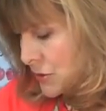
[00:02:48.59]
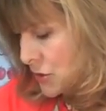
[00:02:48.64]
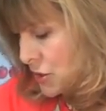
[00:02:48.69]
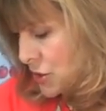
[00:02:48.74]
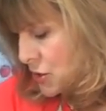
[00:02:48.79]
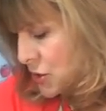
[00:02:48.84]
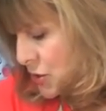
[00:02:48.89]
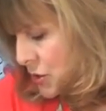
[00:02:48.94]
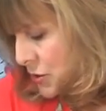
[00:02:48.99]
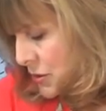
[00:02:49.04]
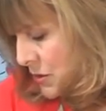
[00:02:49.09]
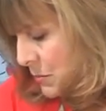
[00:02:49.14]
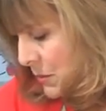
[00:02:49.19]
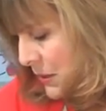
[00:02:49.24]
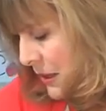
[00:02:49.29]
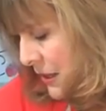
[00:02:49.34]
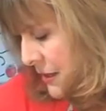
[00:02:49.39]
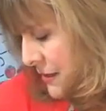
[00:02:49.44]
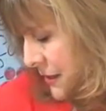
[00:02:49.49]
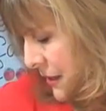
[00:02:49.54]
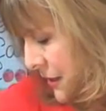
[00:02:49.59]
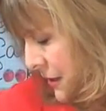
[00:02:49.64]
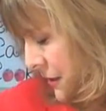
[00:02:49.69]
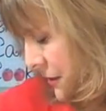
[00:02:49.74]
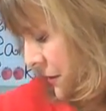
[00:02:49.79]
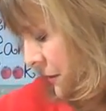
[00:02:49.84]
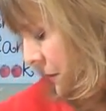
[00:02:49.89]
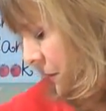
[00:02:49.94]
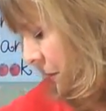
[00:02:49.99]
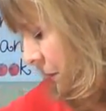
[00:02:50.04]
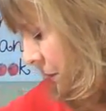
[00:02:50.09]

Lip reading: Just stir the peas in.